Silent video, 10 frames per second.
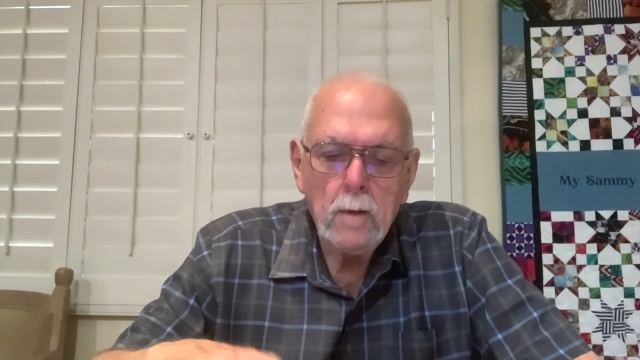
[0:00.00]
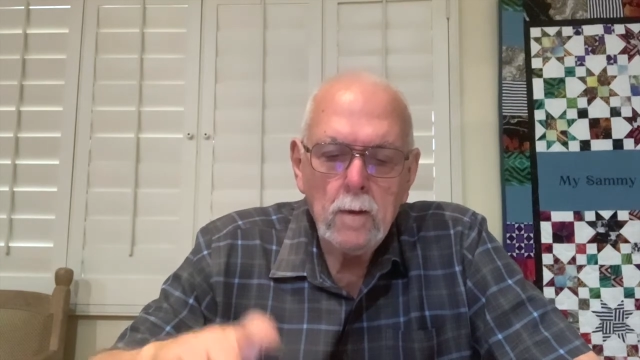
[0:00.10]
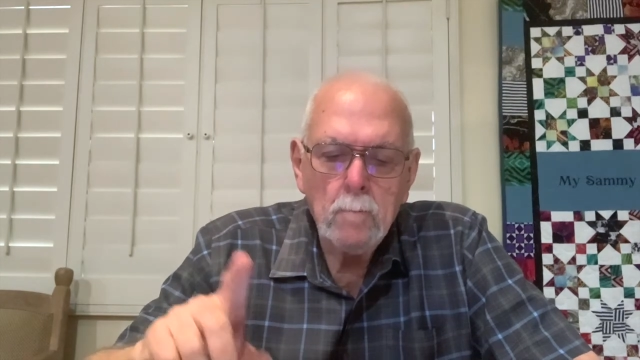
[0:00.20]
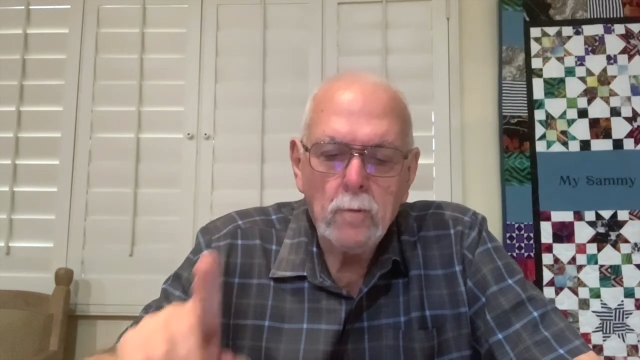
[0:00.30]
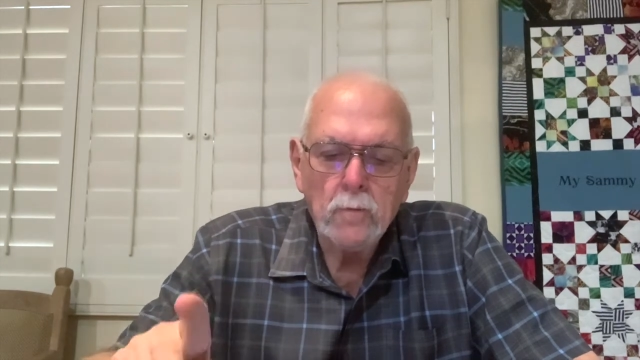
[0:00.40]

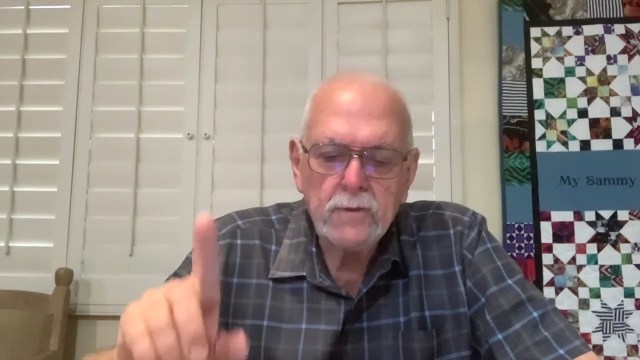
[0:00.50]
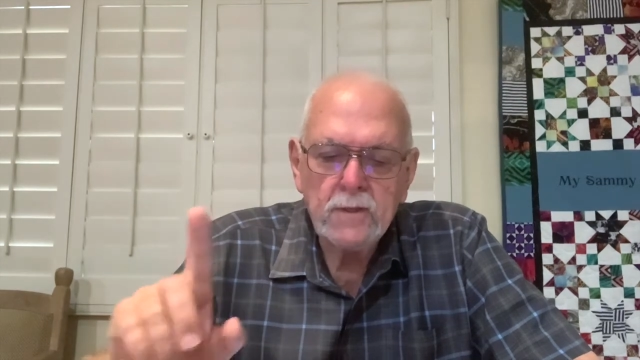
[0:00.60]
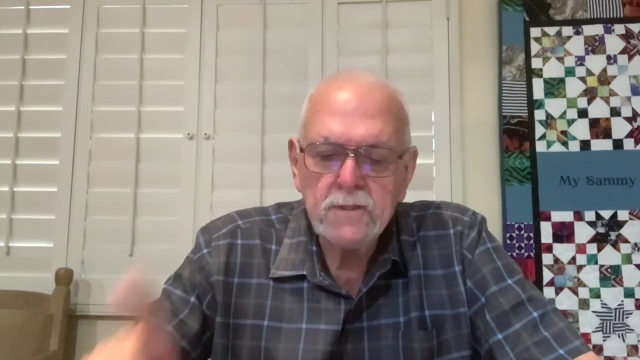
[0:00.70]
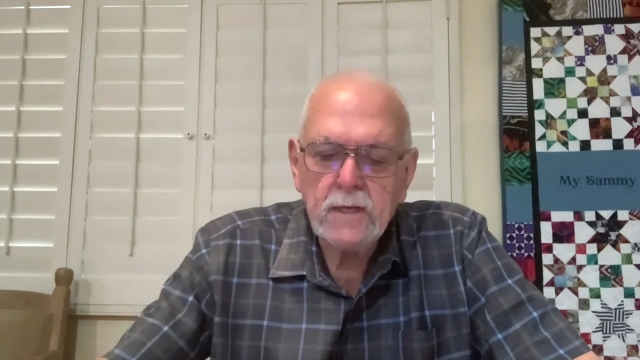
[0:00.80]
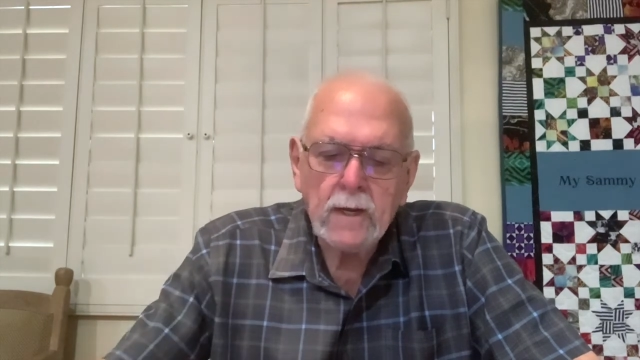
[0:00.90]
Both the
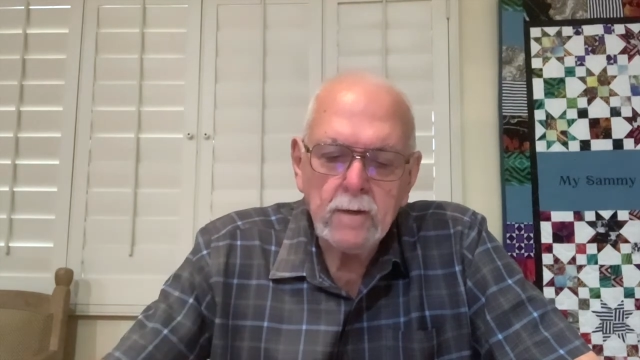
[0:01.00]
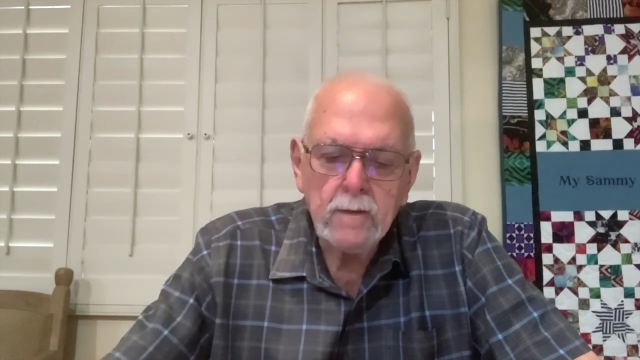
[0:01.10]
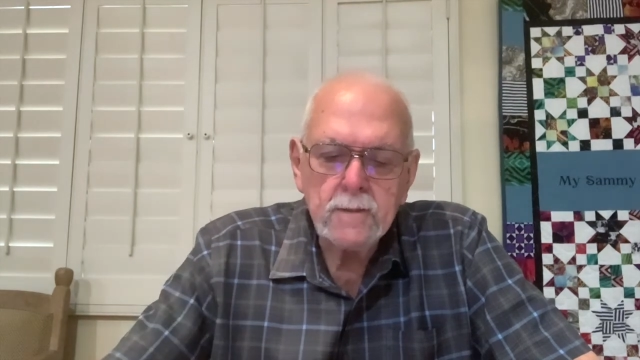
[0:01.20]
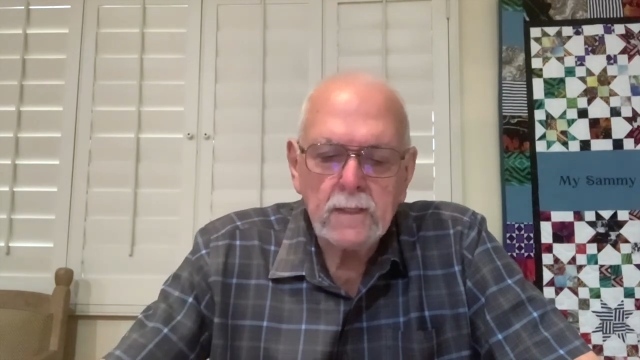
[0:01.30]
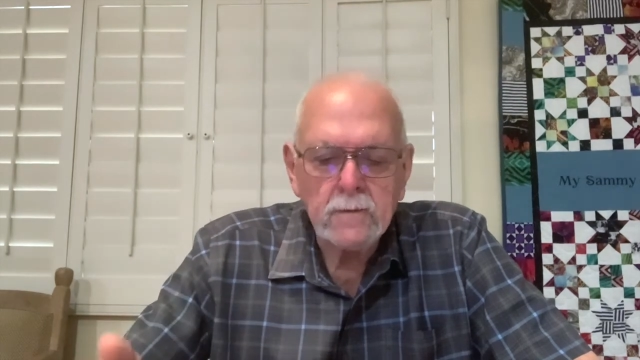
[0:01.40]

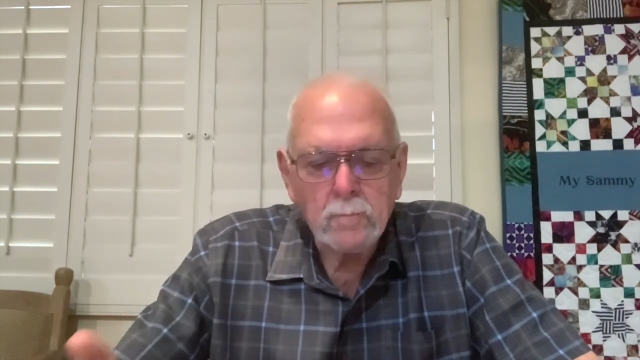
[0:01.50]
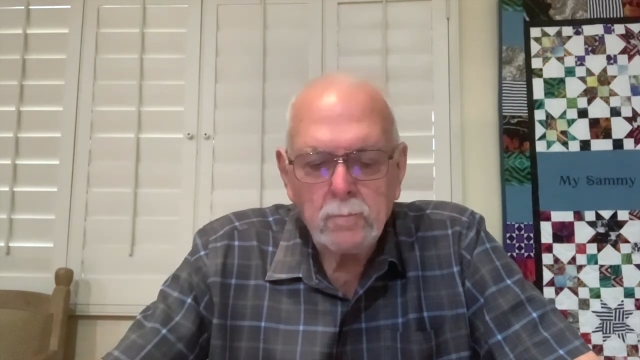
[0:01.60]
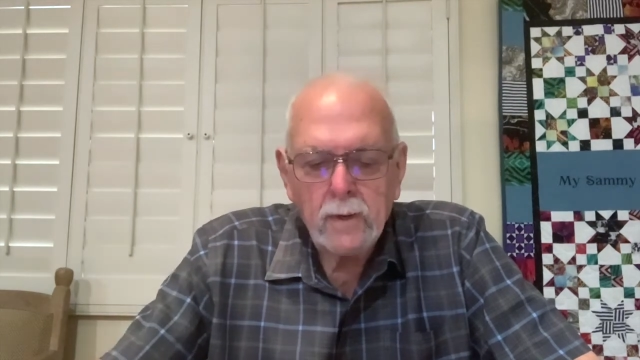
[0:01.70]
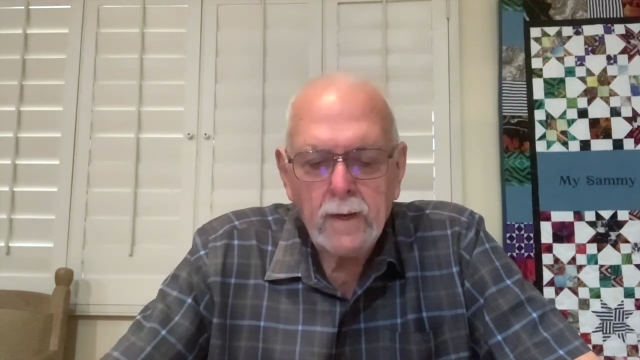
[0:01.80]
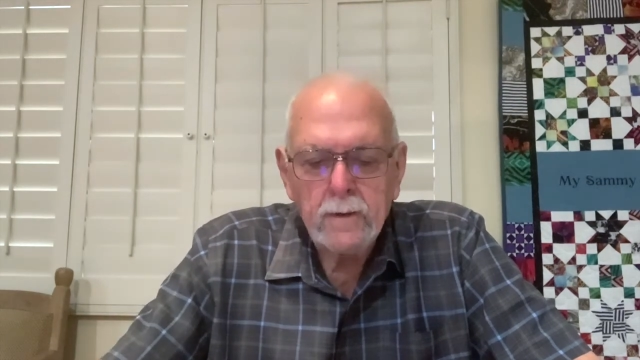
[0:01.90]
singers and the
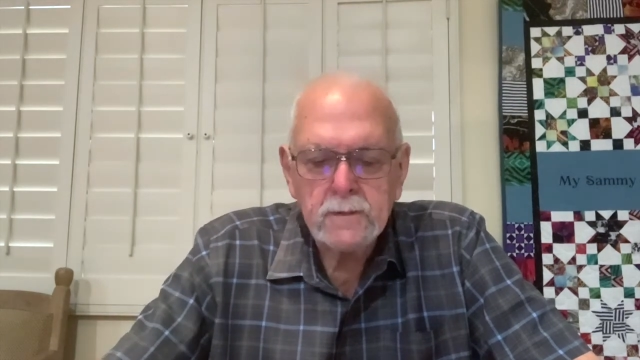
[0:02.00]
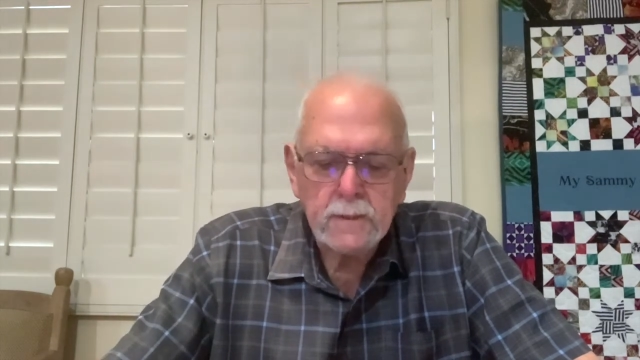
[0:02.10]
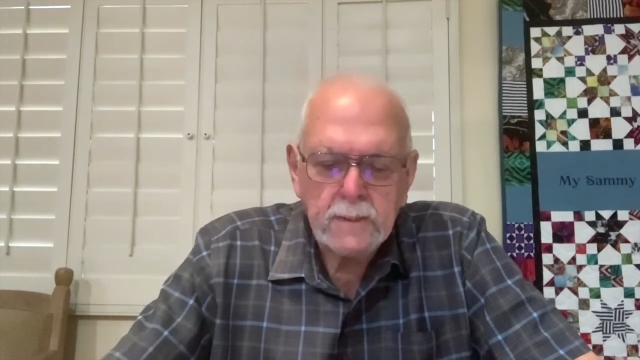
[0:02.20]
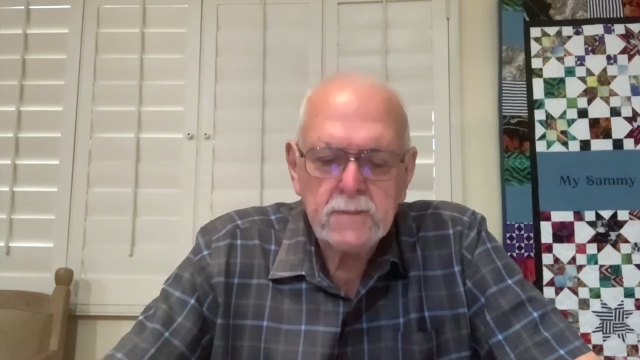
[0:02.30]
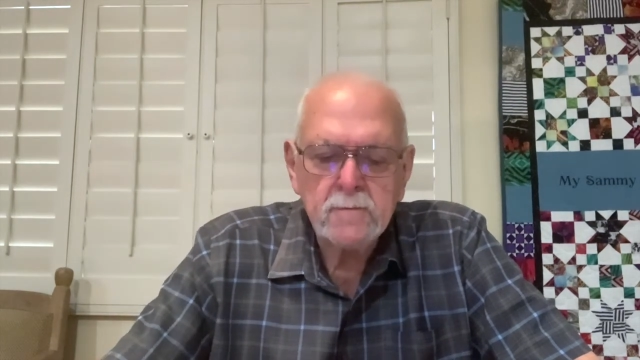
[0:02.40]
players
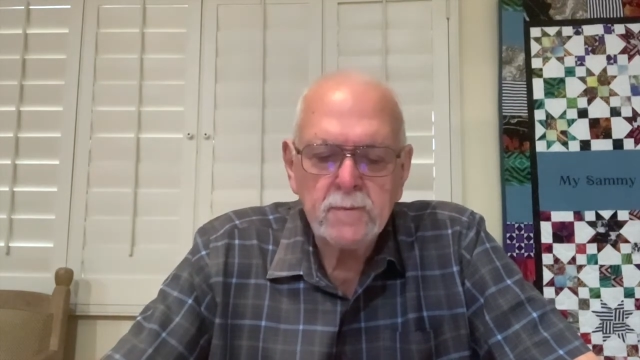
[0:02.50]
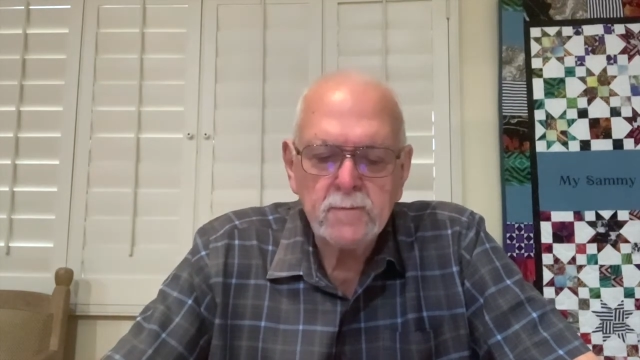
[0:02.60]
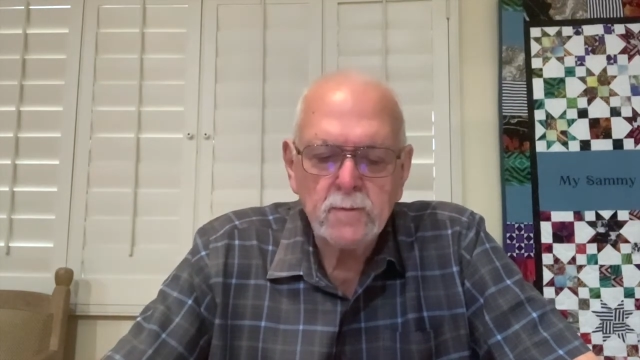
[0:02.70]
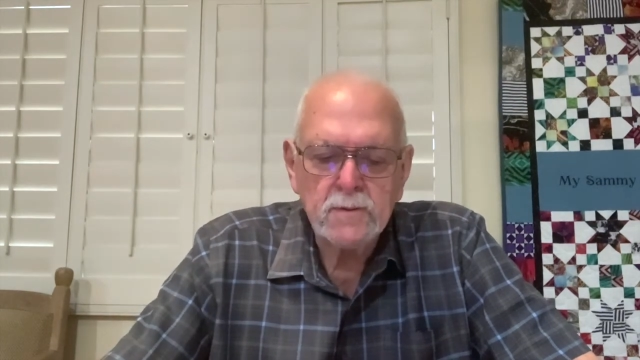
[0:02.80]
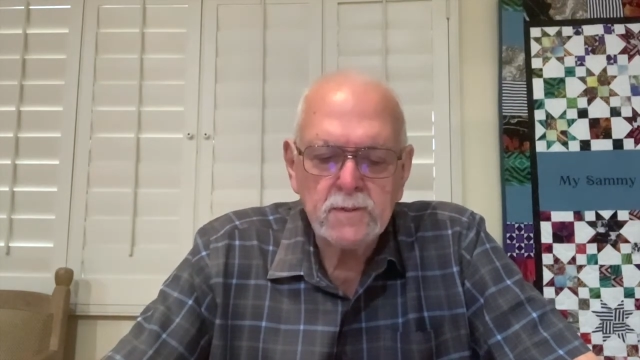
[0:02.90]
on
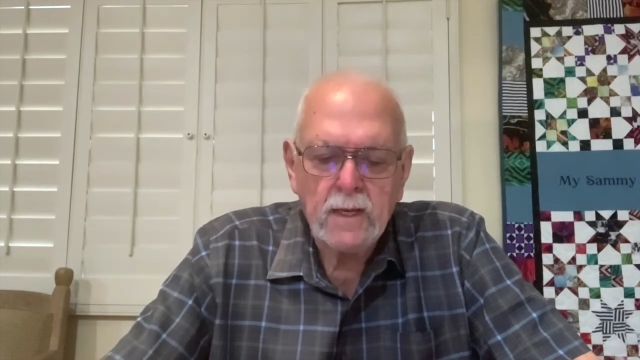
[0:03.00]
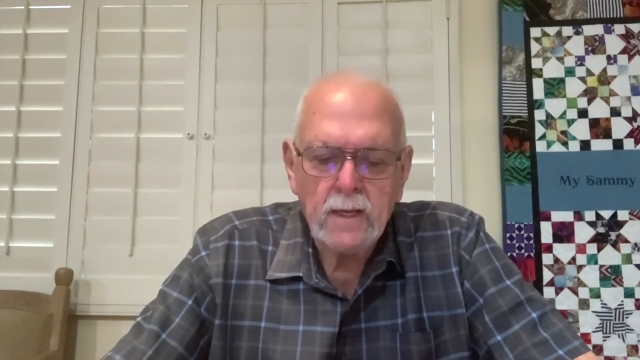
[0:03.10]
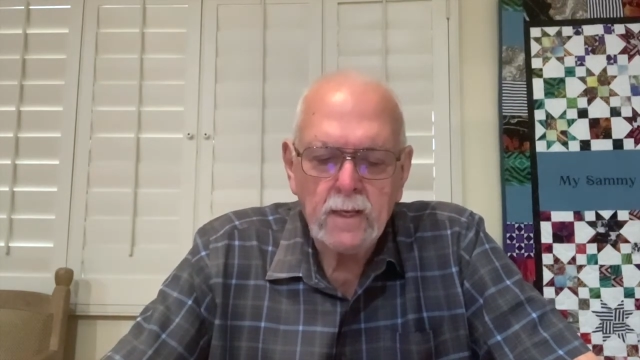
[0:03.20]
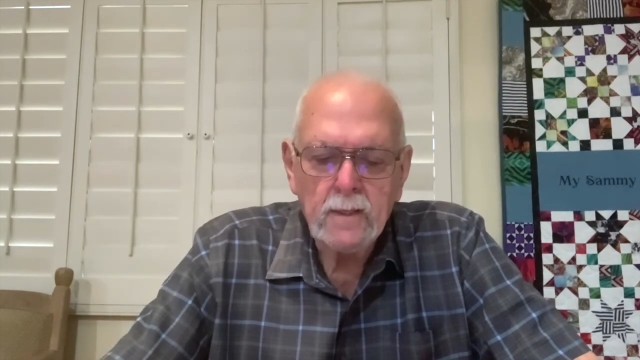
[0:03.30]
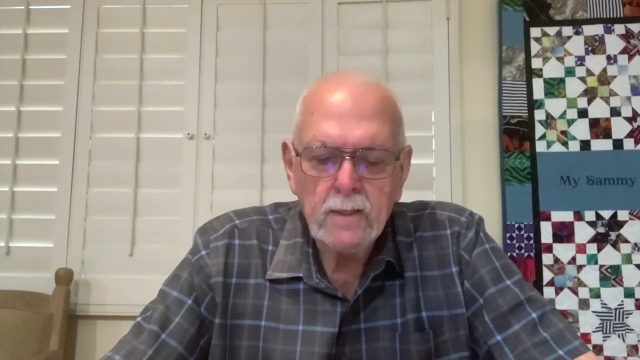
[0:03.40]
instruments will say,